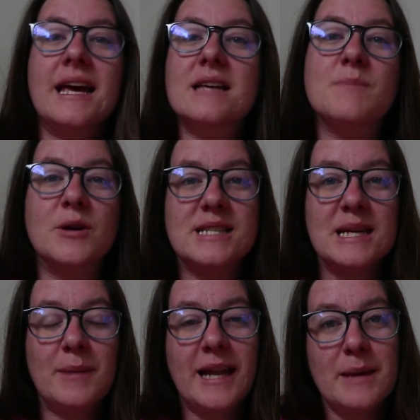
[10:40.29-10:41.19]
it's mostly
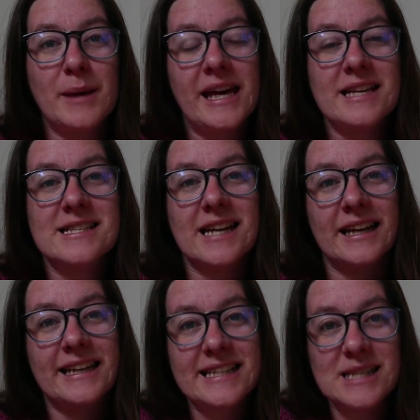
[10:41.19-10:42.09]
play-based
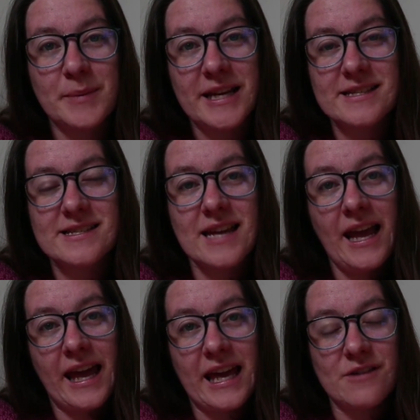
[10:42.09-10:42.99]
and little bits
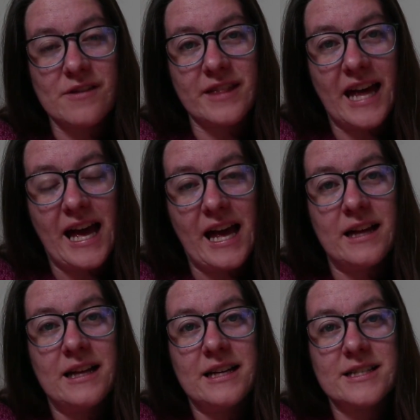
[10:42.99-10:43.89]
here and there
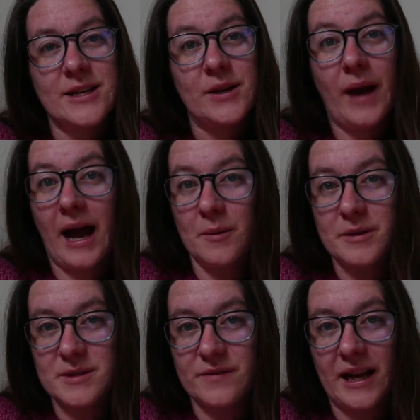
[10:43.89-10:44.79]
to help
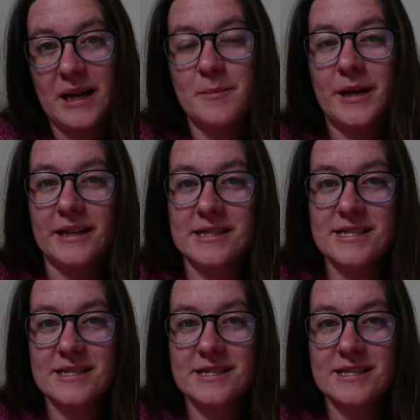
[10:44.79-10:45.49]
them develop in a,